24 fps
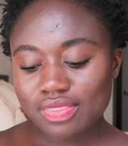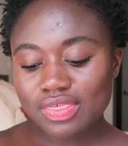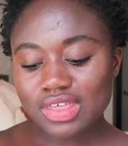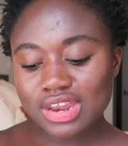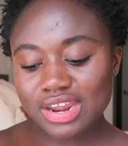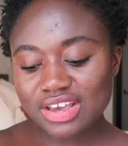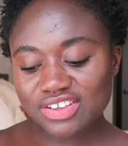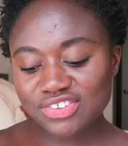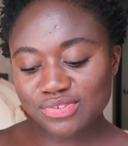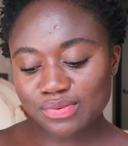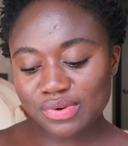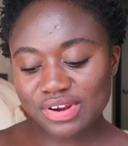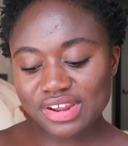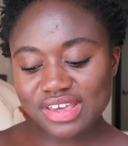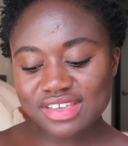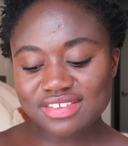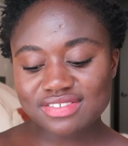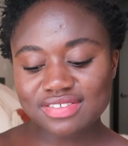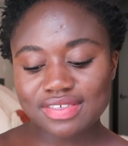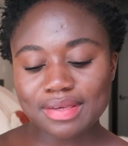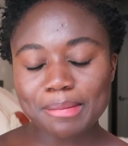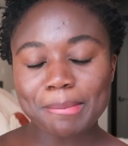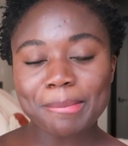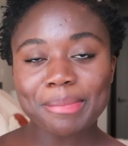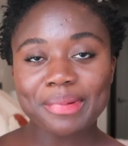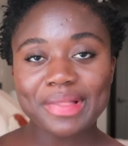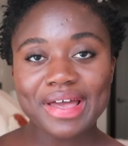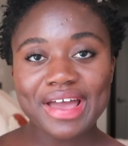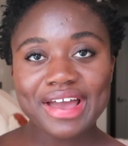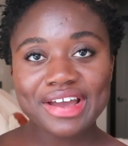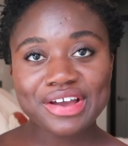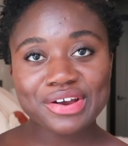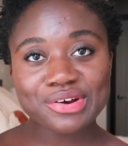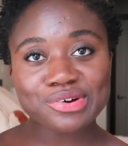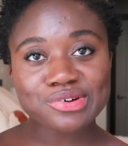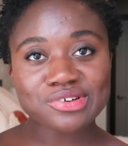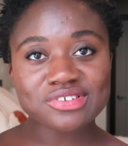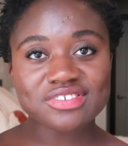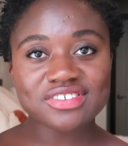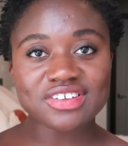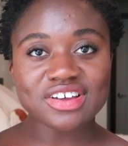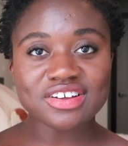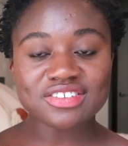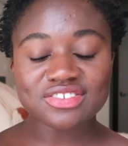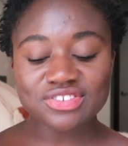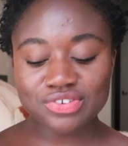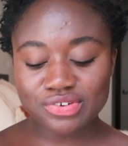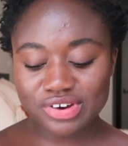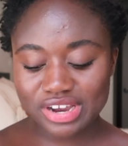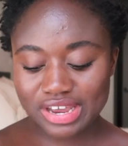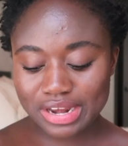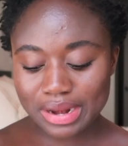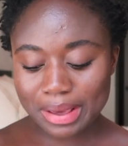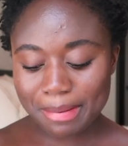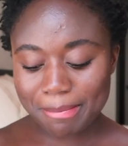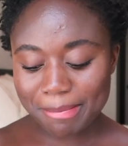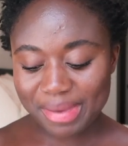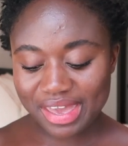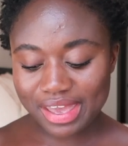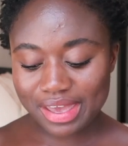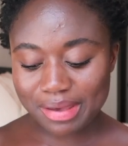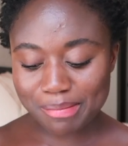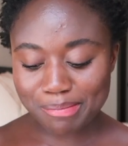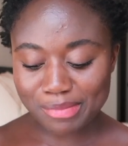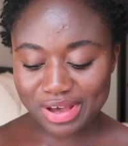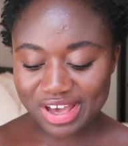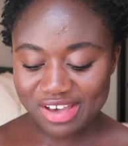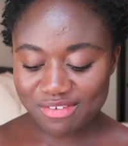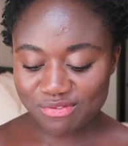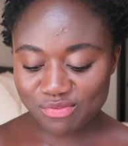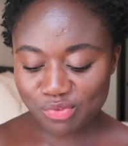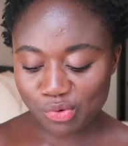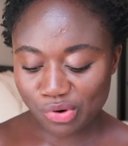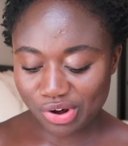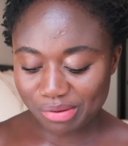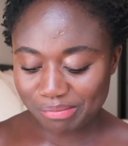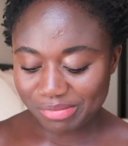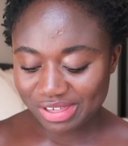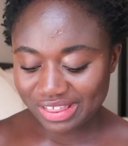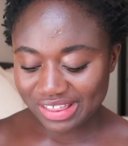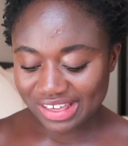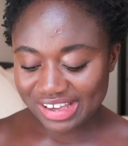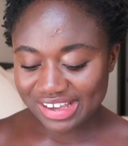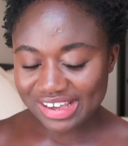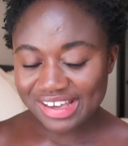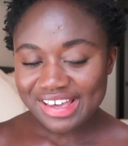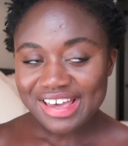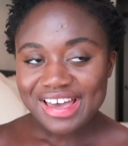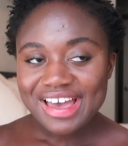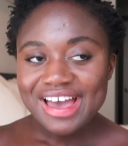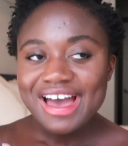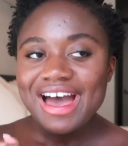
The next one is the Black Girl Sunscreen Make It Matte Formula.